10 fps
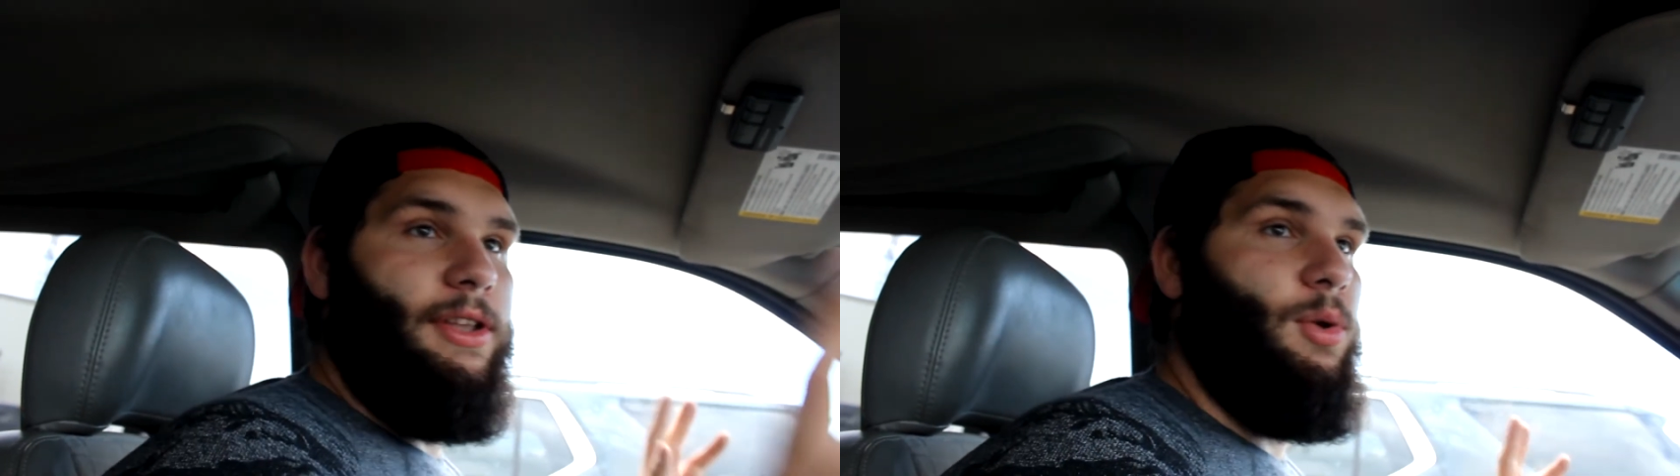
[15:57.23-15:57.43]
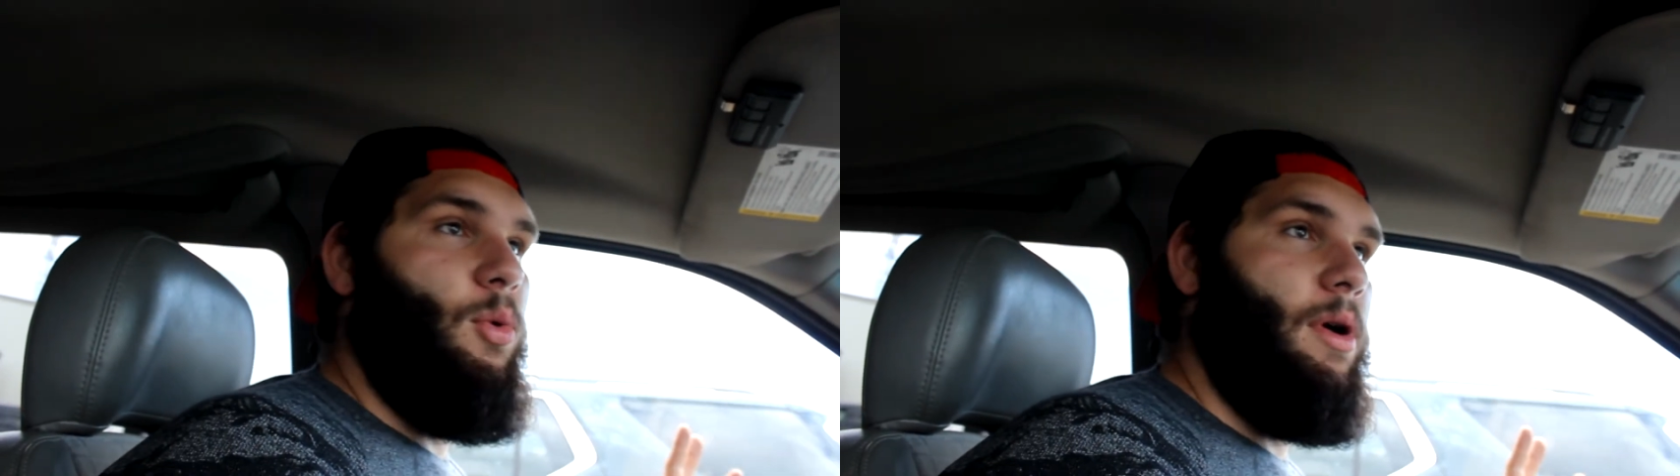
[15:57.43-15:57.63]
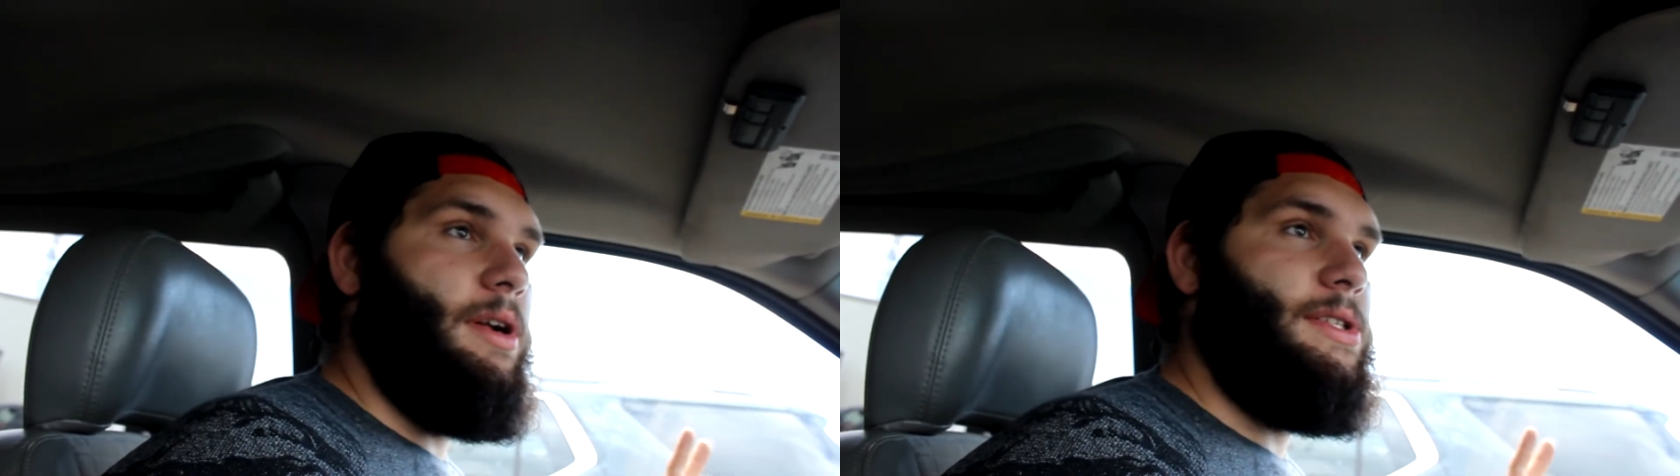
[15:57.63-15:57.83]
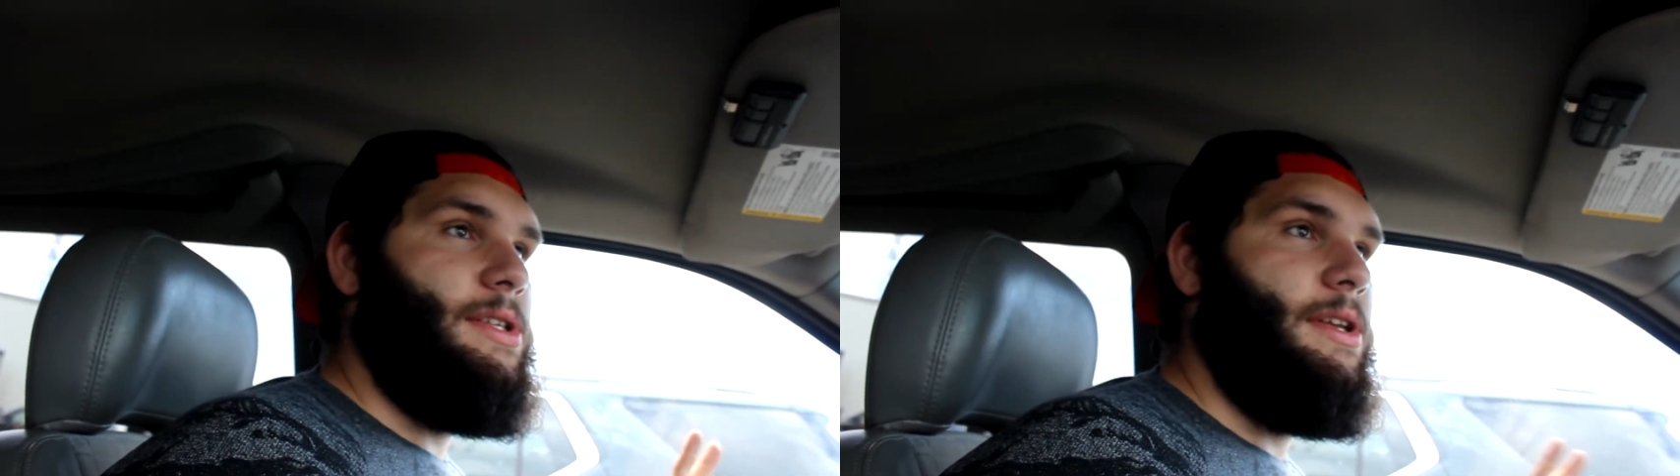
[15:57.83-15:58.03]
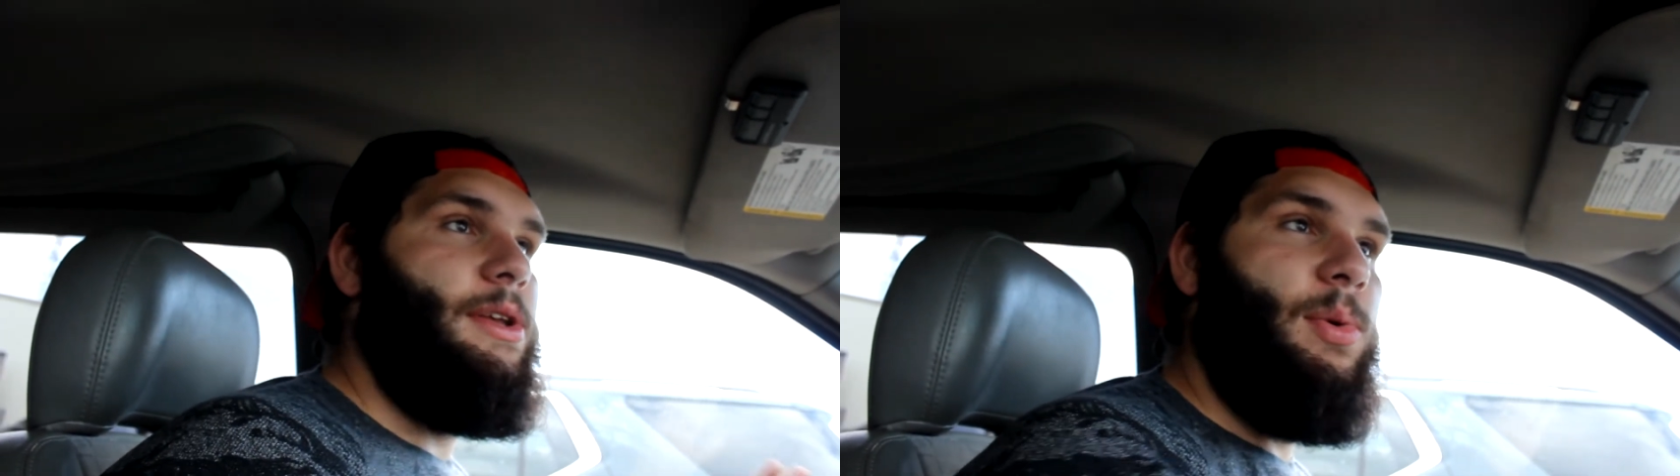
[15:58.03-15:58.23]
of the
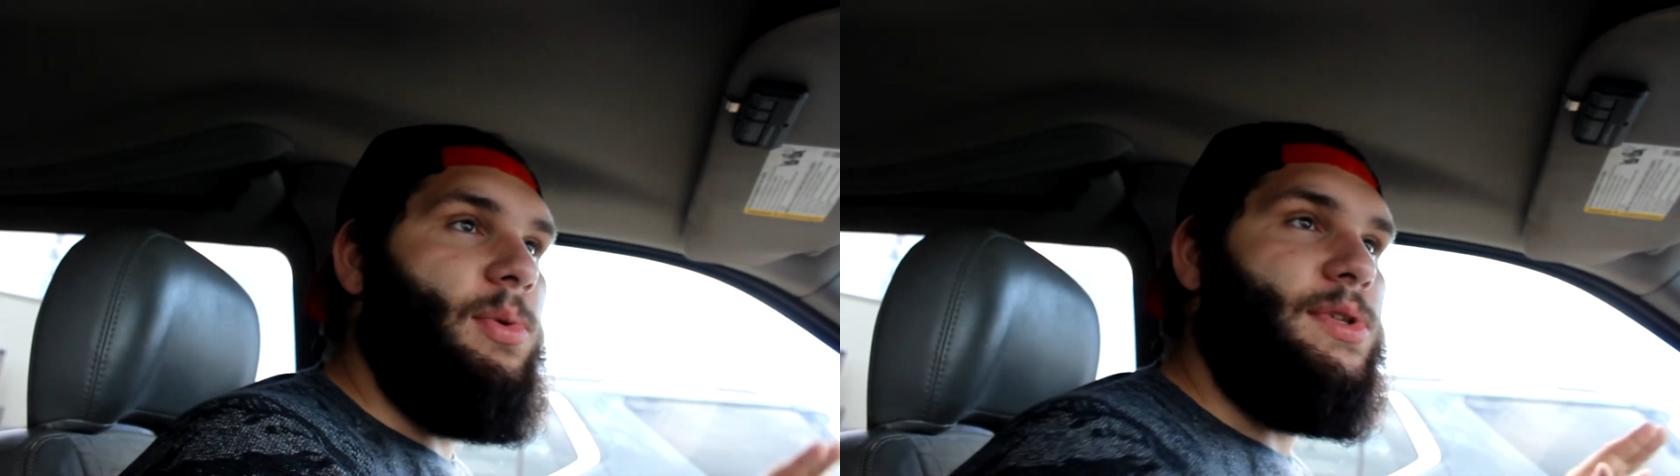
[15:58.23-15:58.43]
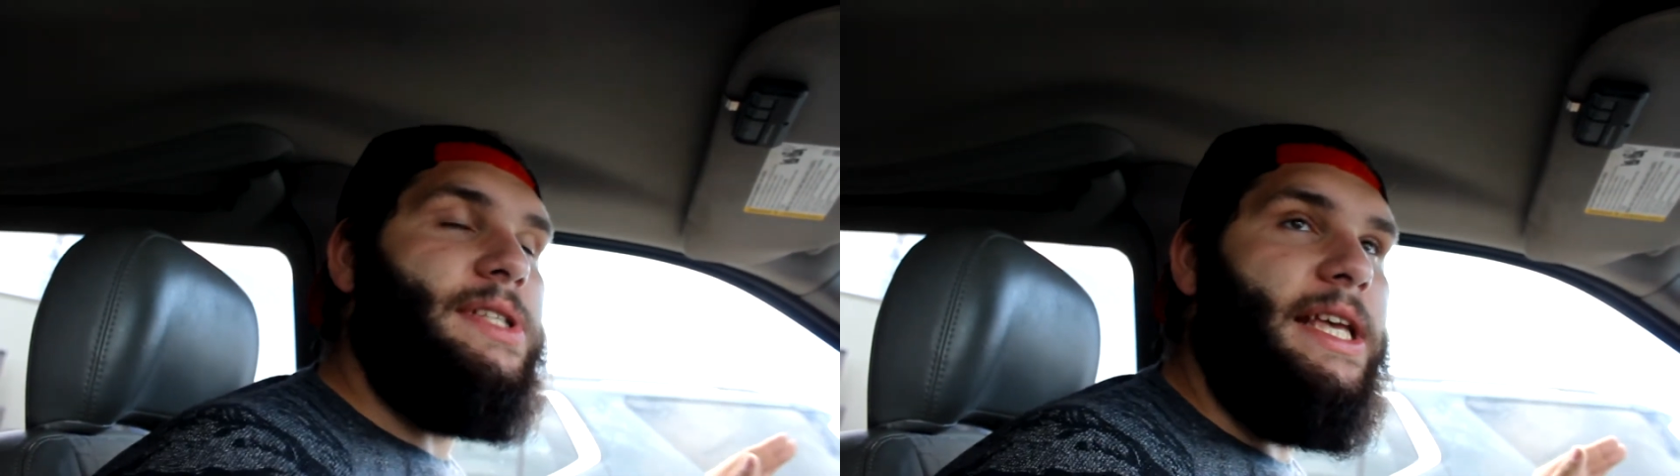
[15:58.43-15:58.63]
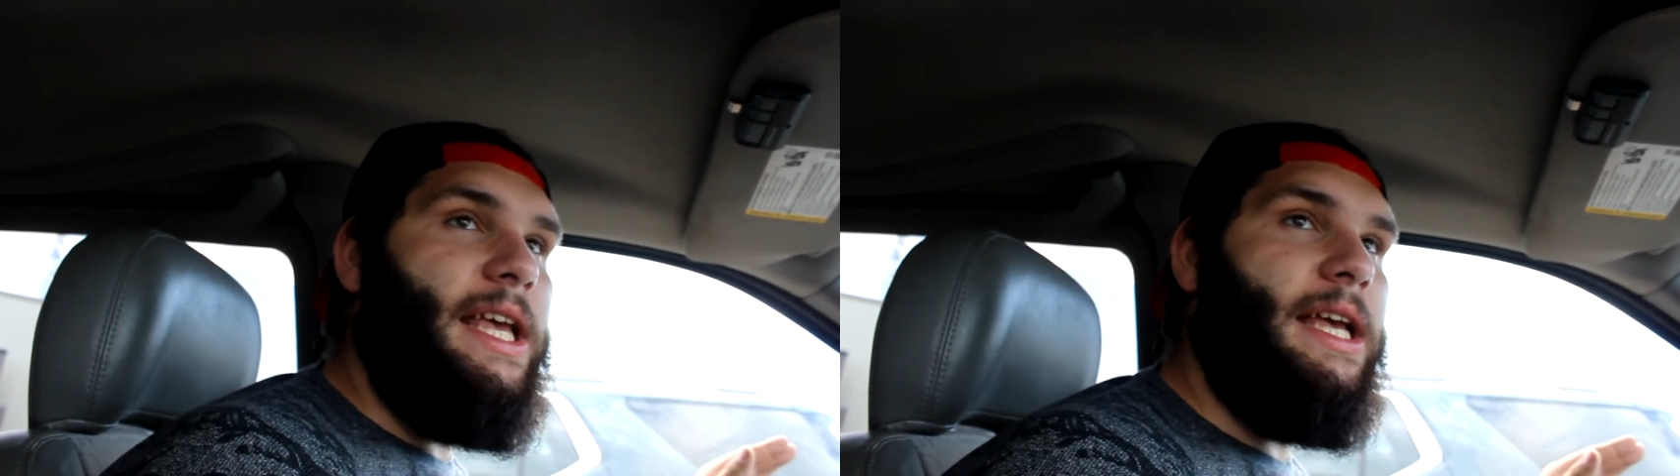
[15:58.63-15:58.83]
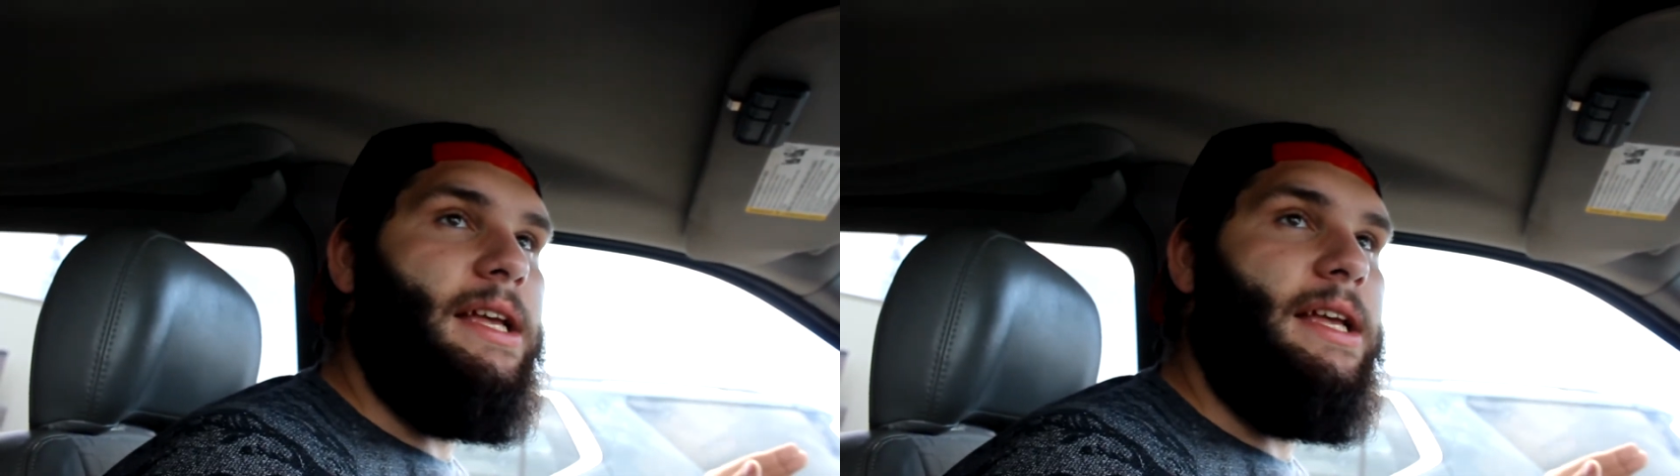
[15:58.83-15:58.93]
tours, you won't see